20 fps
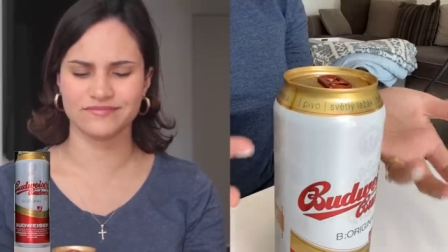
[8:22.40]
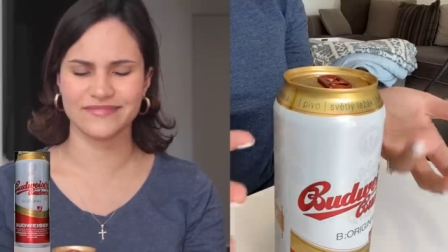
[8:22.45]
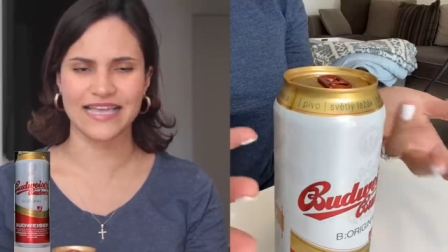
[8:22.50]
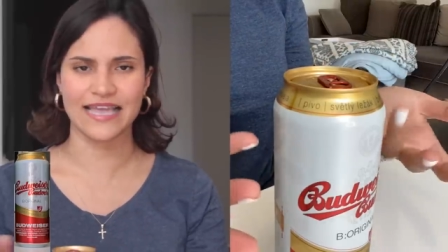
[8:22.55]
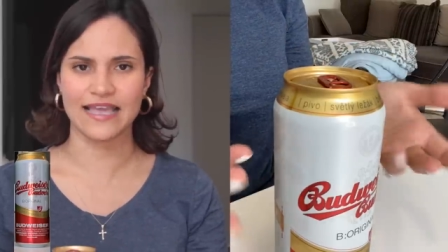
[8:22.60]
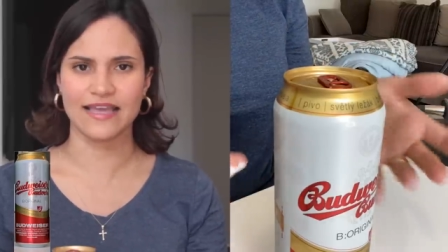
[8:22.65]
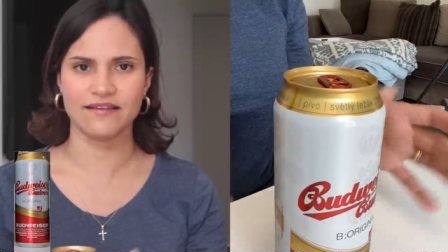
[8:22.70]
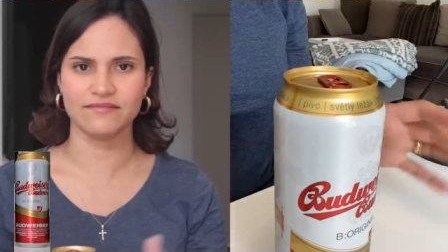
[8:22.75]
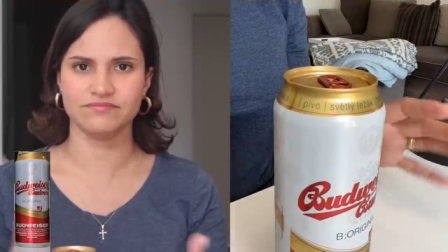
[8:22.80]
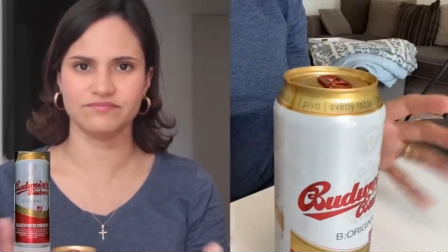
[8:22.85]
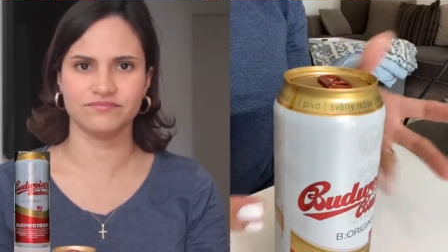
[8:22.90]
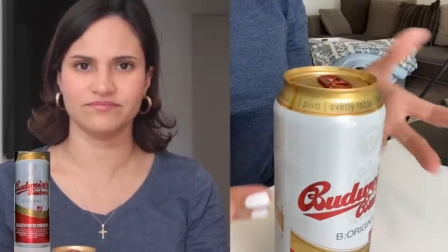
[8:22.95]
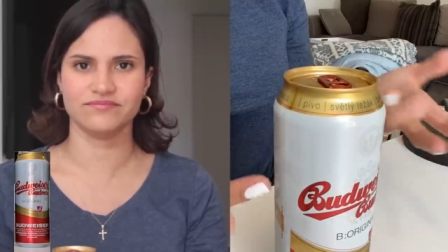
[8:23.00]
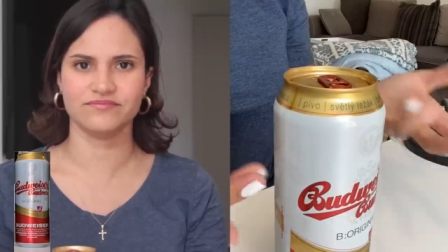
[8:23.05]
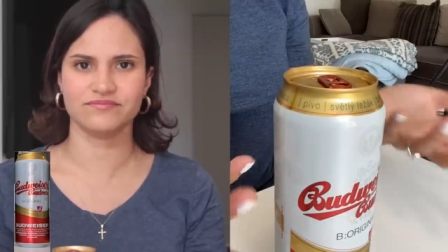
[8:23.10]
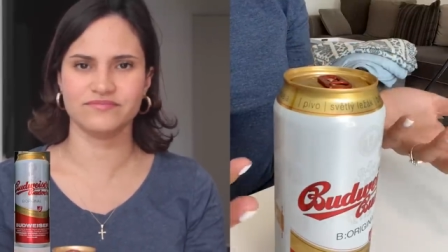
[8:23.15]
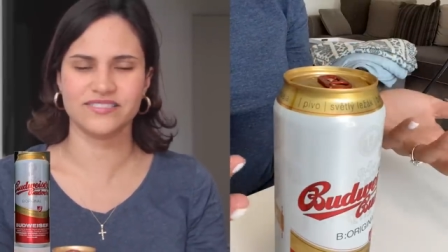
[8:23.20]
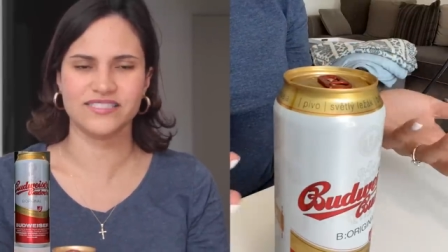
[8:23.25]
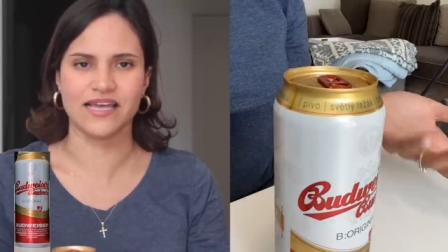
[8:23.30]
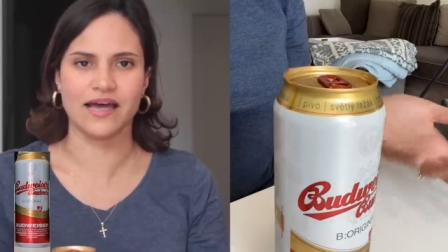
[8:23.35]
the
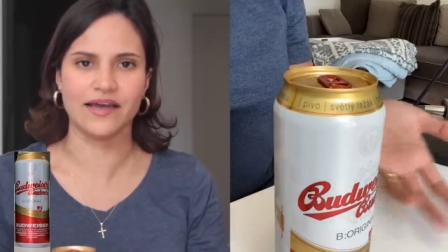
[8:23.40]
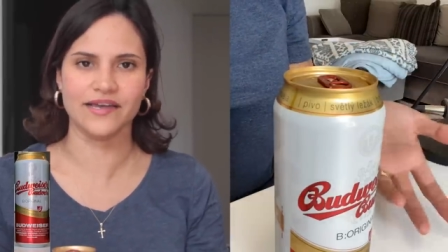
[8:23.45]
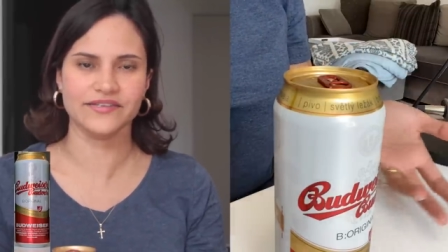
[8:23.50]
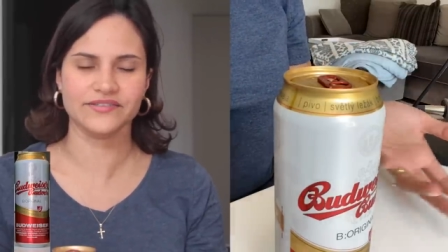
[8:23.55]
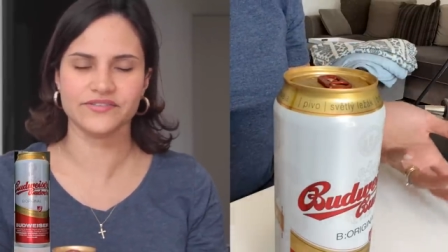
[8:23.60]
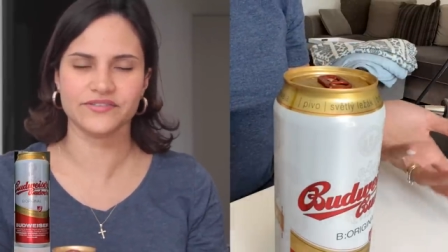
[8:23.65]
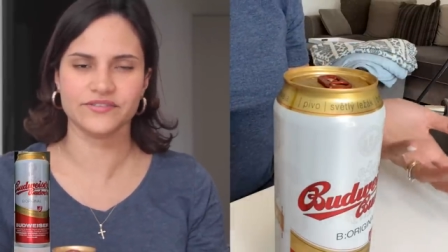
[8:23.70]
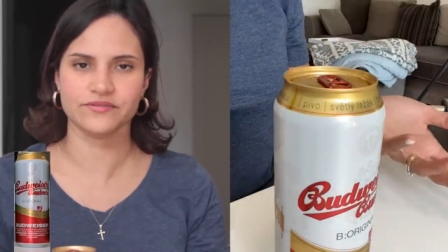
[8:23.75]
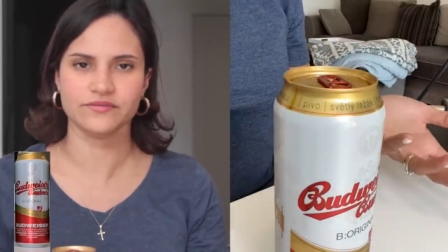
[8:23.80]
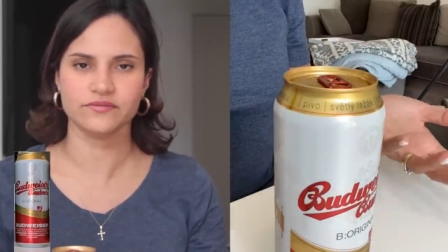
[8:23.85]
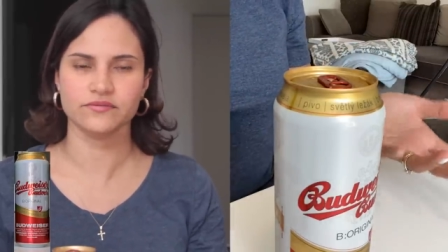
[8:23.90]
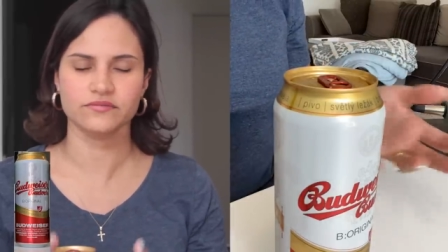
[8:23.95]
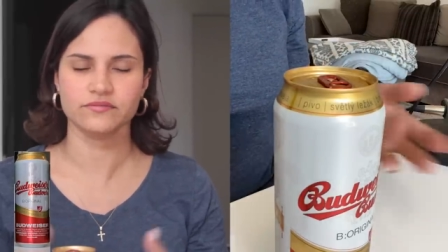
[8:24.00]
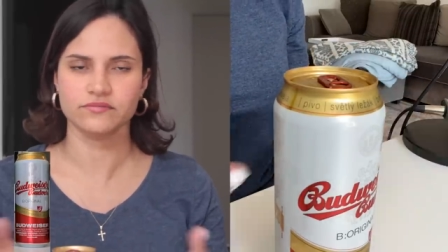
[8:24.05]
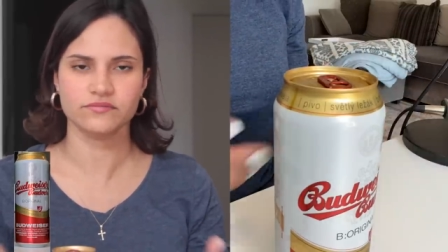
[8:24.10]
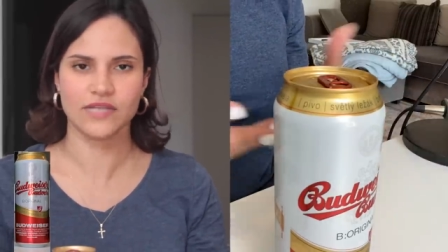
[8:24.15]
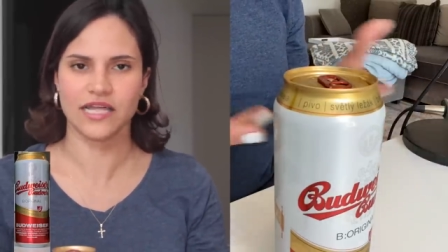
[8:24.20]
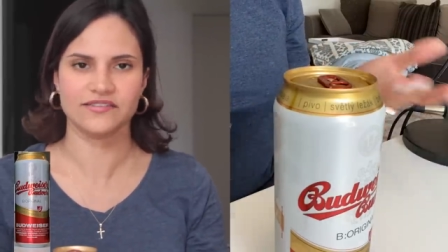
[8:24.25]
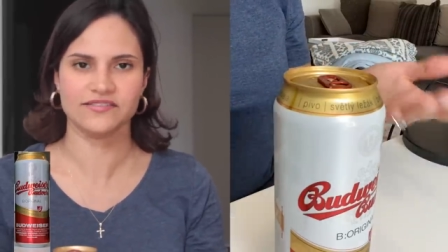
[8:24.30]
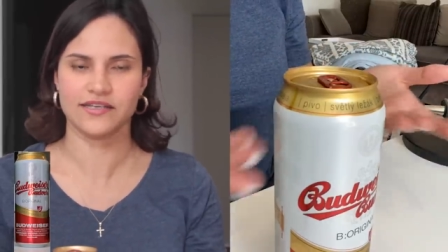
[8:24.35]
size,
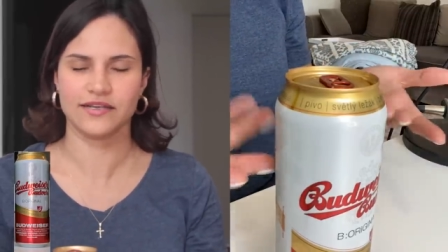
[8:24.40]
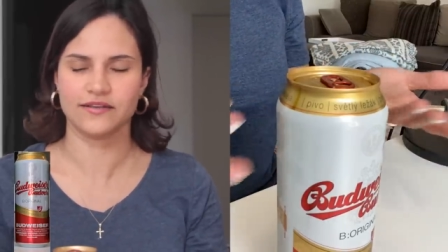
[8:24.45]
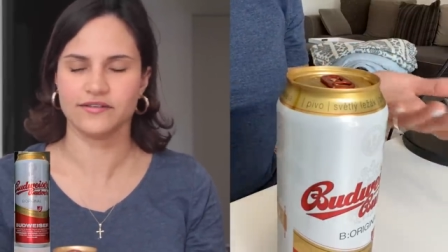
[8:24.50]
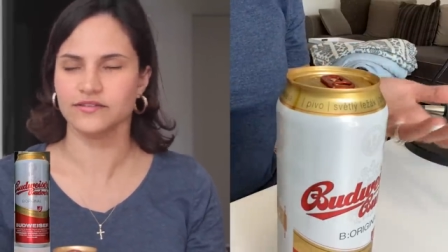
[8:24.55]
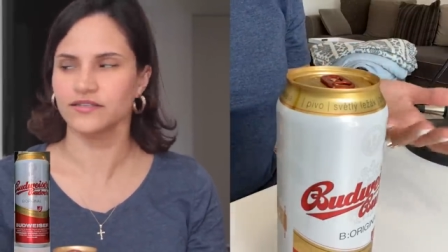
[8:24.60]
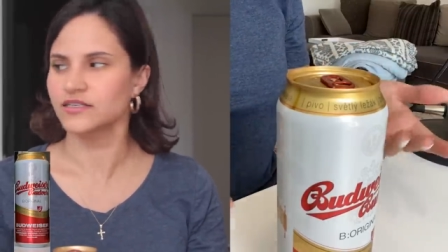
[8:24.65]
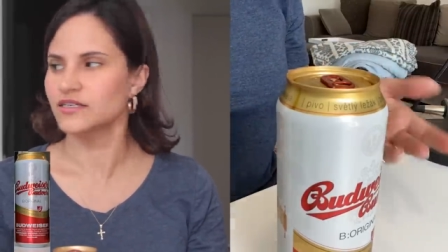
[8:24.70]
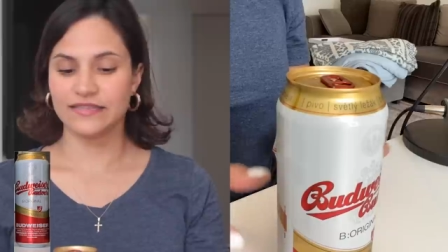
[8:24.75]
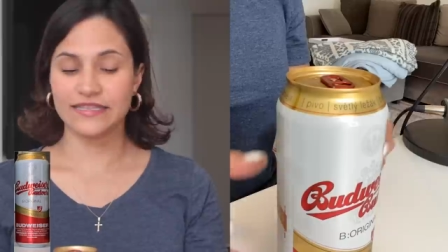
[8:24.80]
that's it.